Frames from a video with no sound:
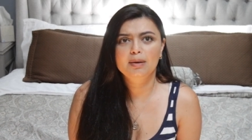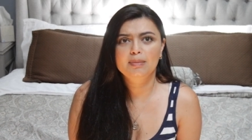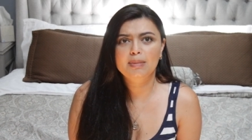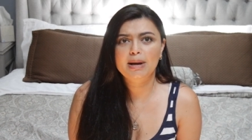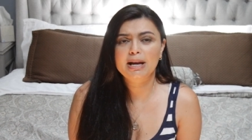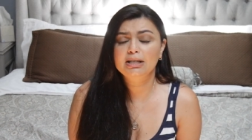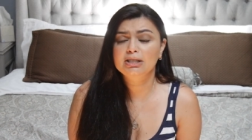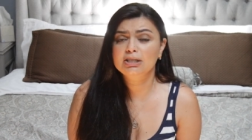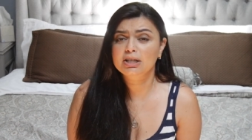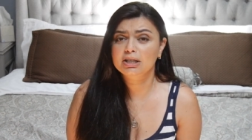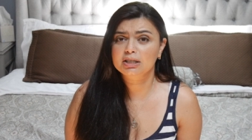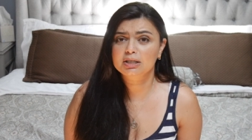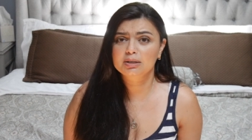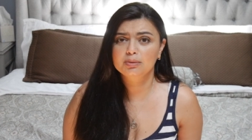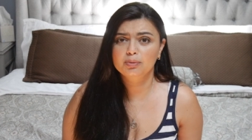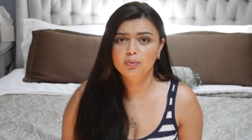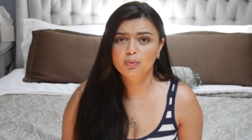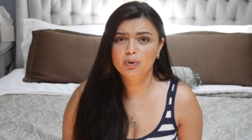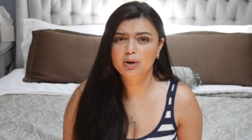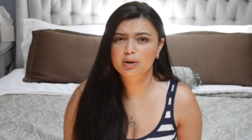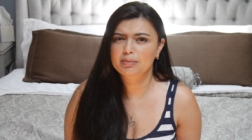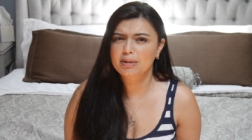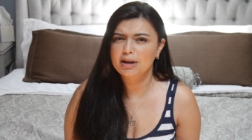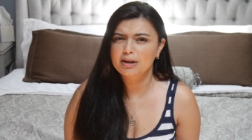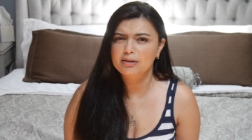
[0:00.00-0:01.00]
I talked to
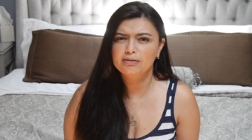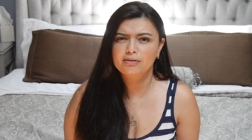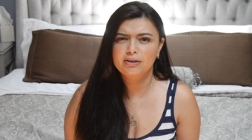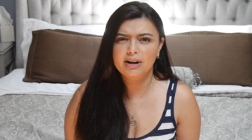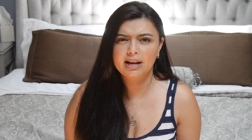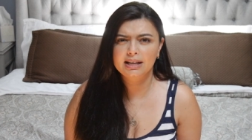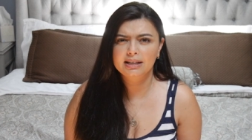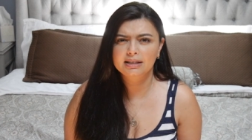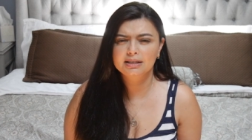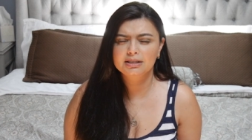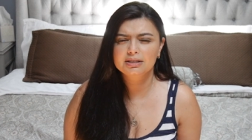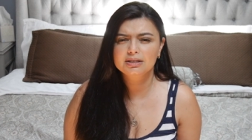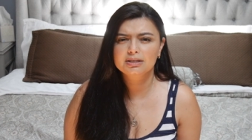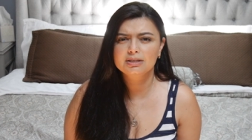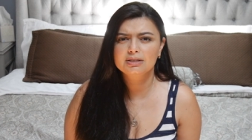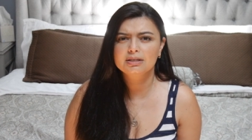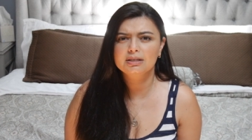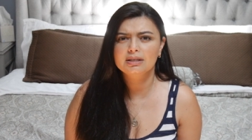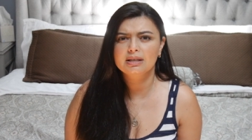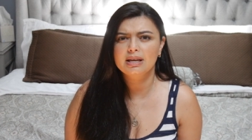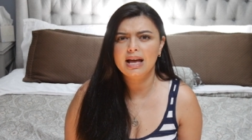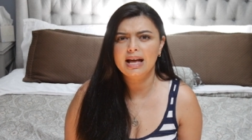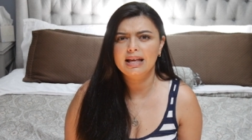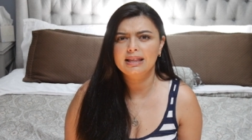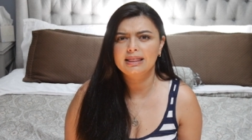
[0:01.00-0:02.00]
one of my
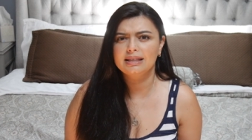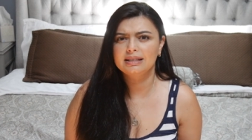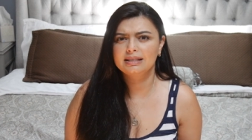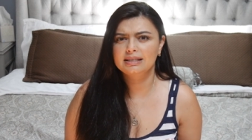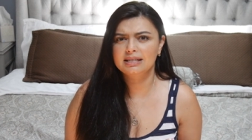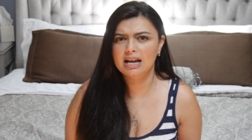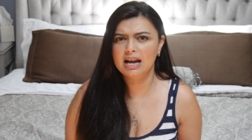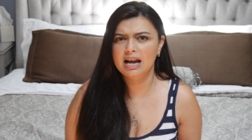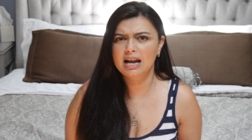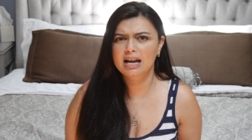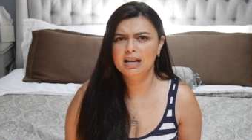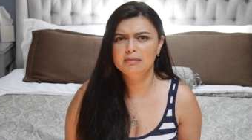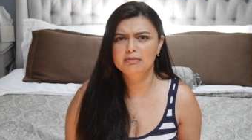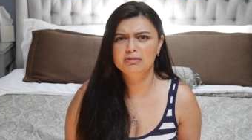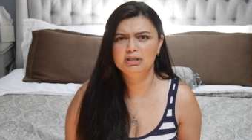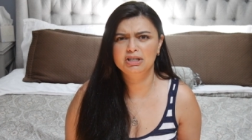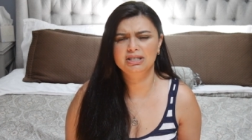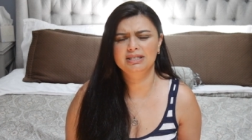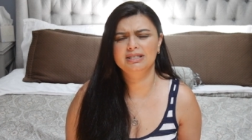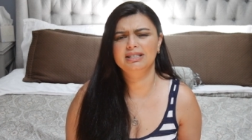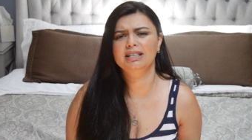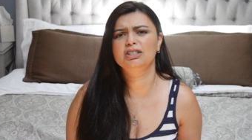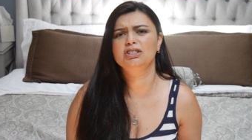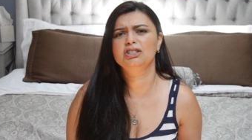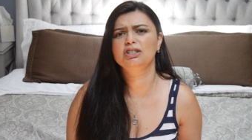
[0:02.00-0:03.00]
friends at the time. She
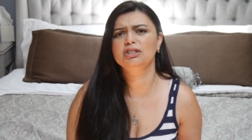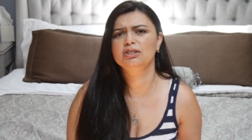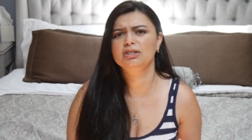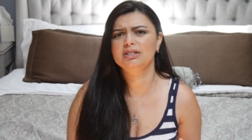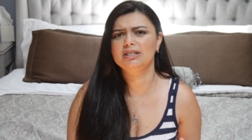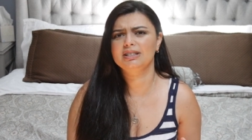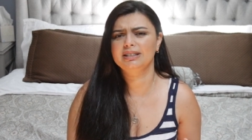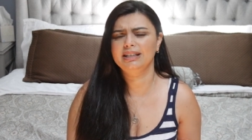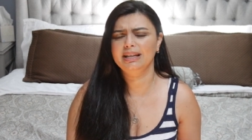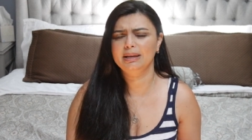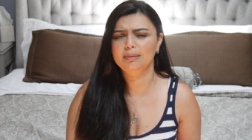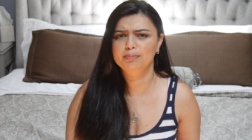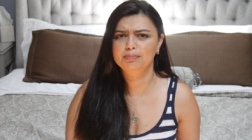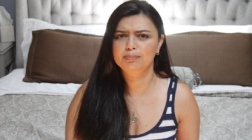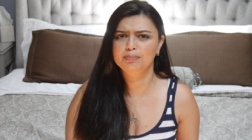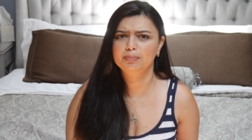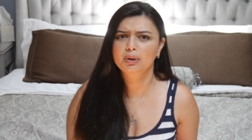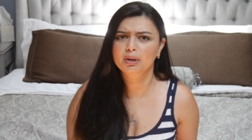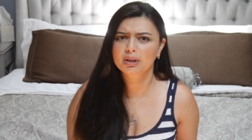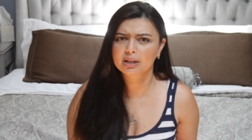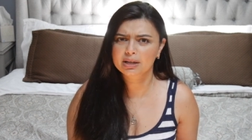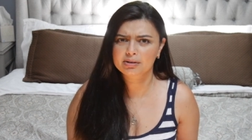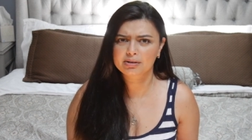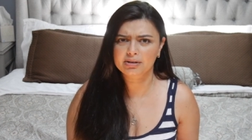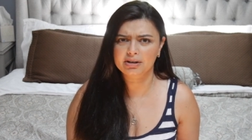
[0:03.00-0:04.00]
said she used to like
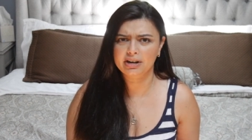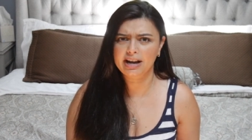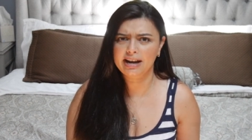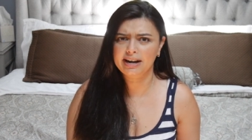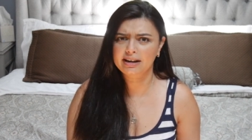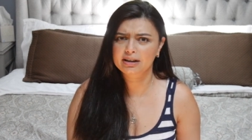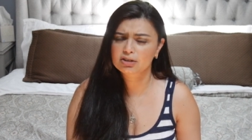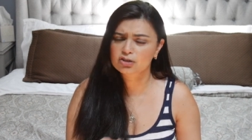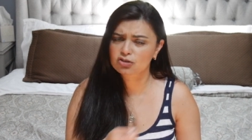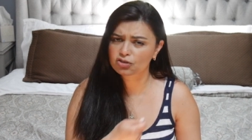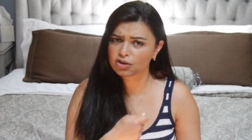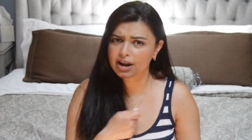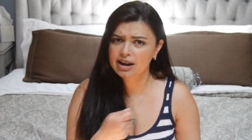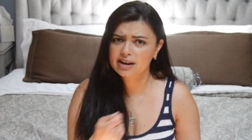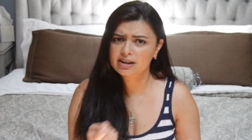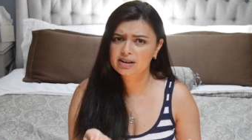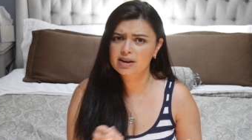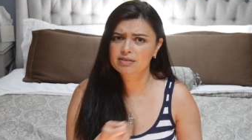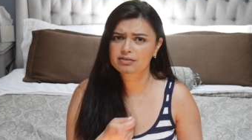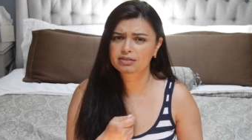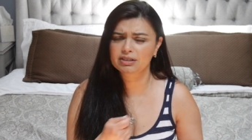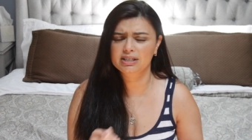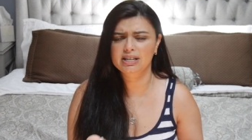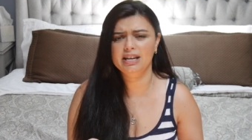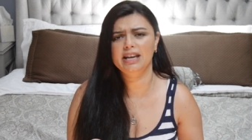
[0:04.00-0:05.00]
pull out her hair dryer
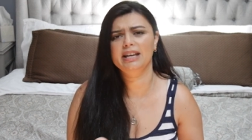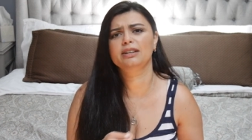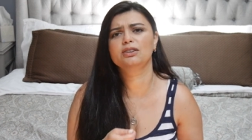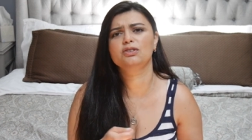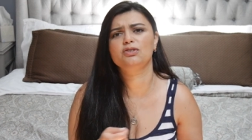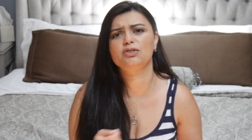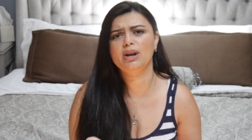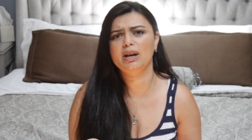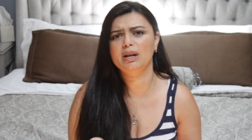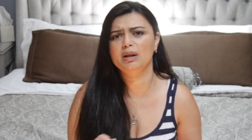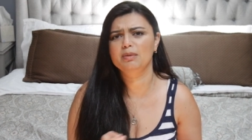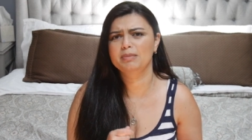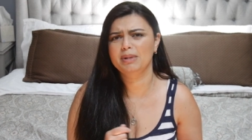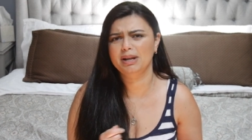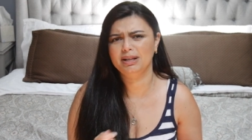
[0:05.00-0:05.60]
every day and try to